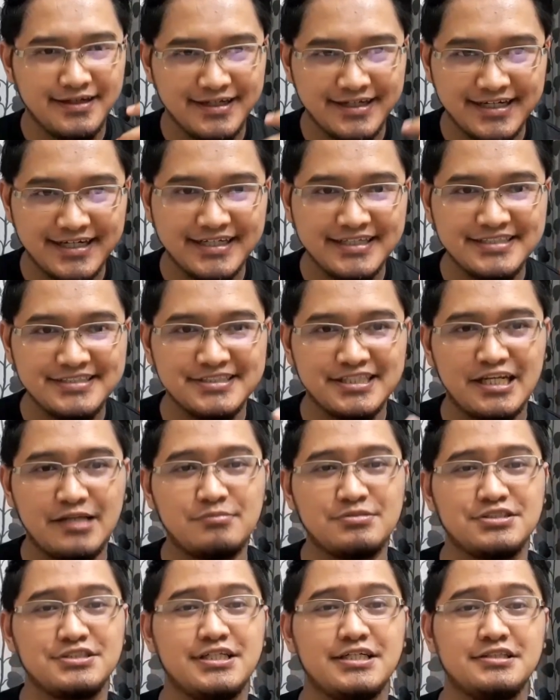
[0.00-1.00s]
Hi, salam
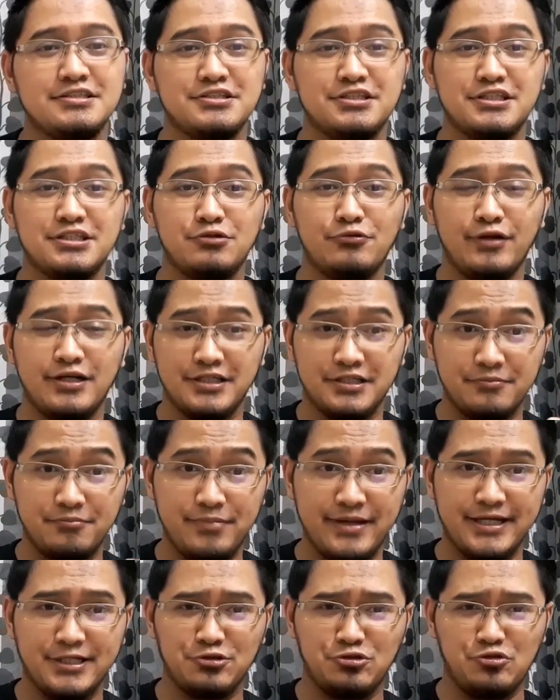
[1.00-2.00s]
sejahtera. Welcome
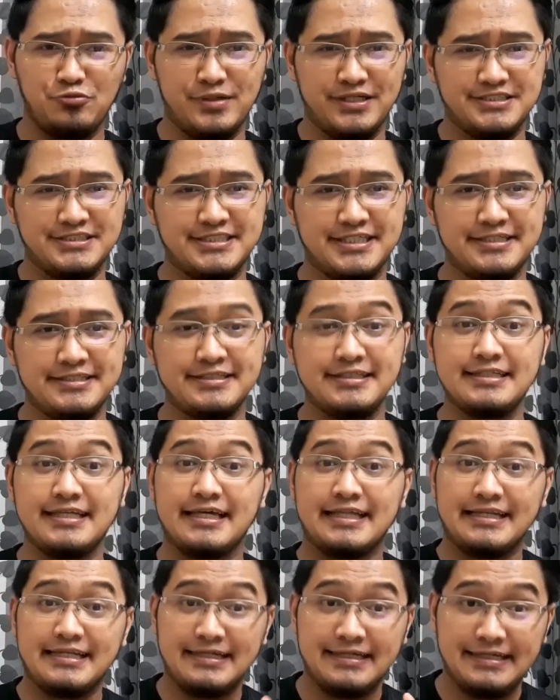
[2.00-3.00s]
back to my channel,
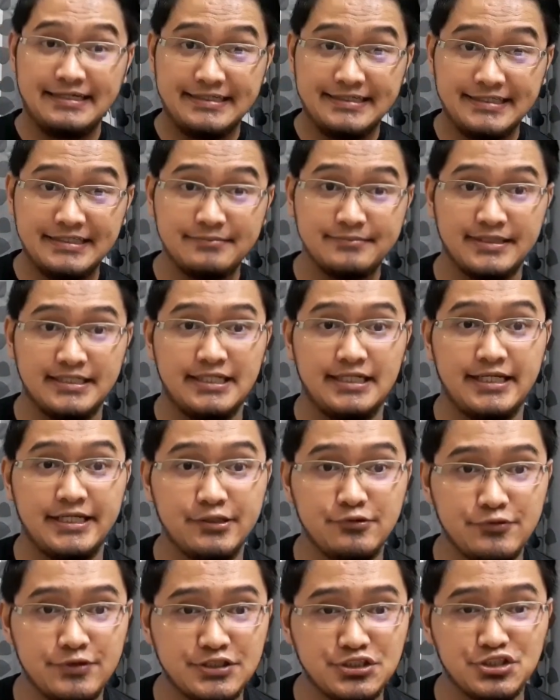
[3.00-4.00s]
Learn Malay
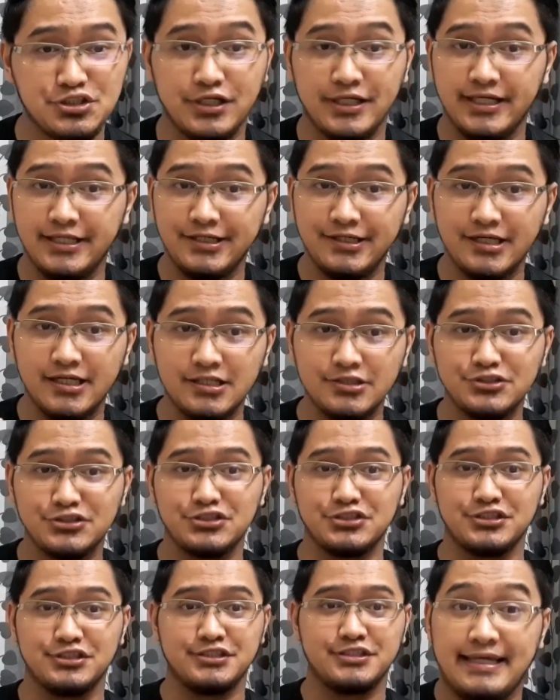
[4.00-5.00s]
Language and
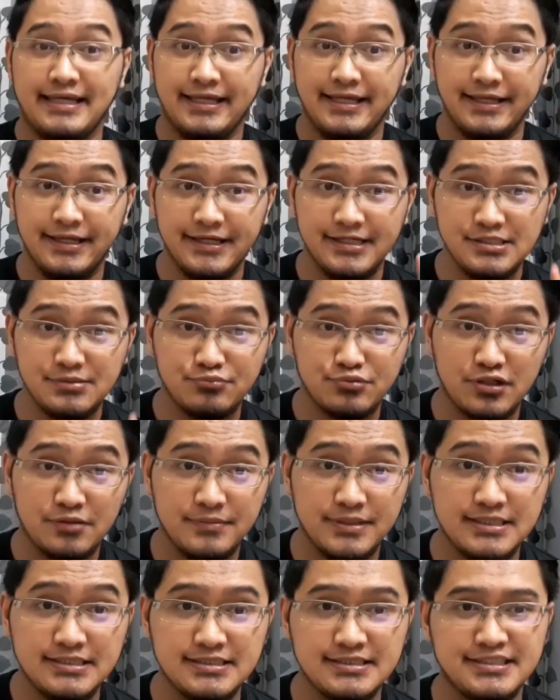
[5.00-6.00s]
Culture. As
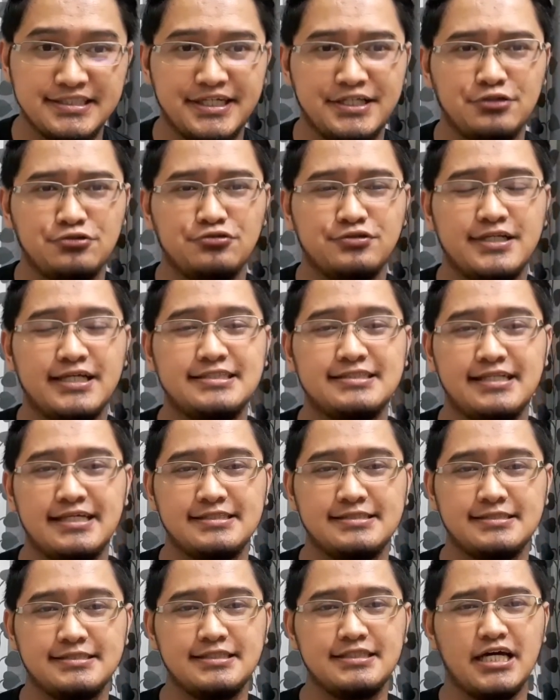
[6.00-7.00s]
promised, in today's
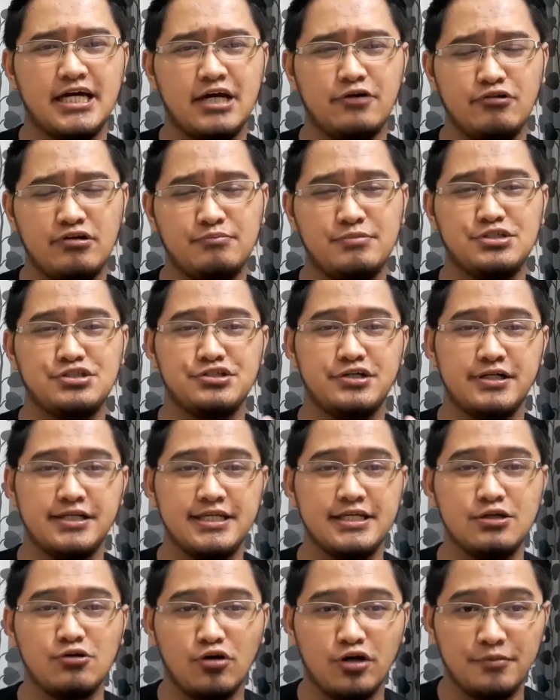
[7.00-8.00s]
lesson, I will be
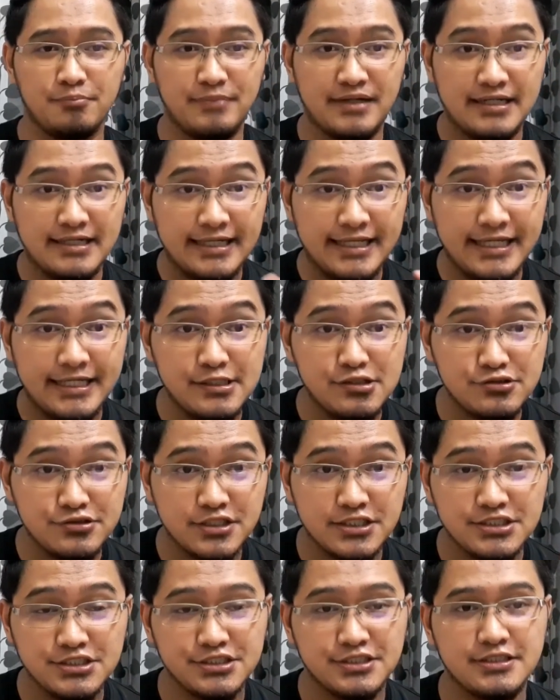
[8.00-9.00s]
sharing on Malay
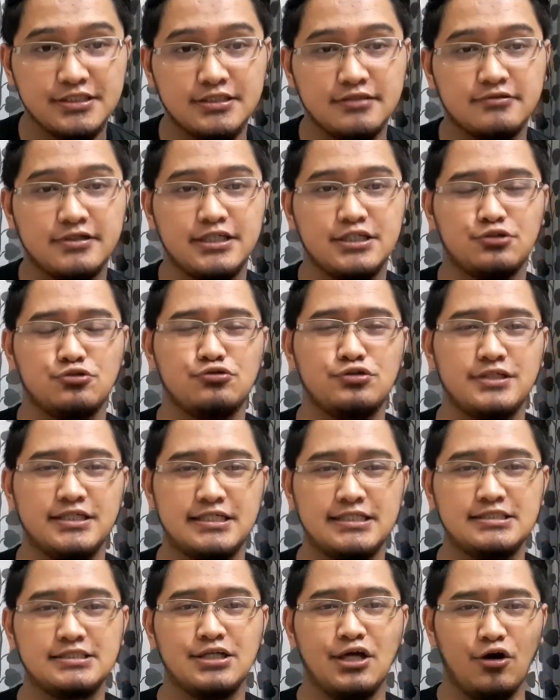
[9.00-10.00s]
traditional raya
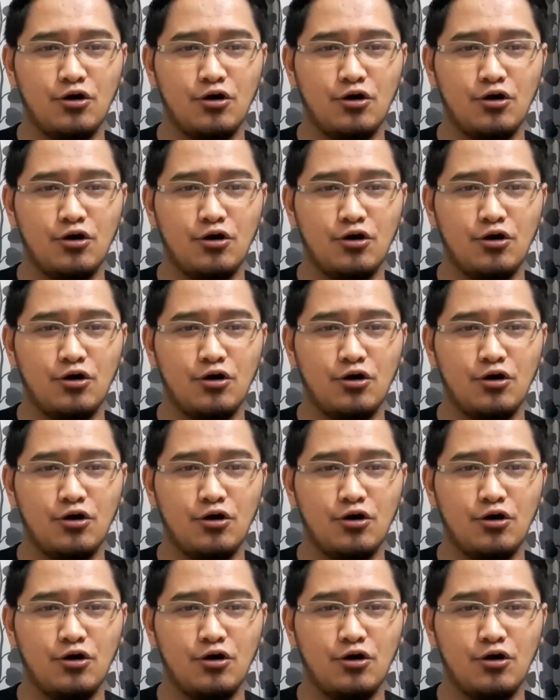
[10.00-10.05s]
cookies,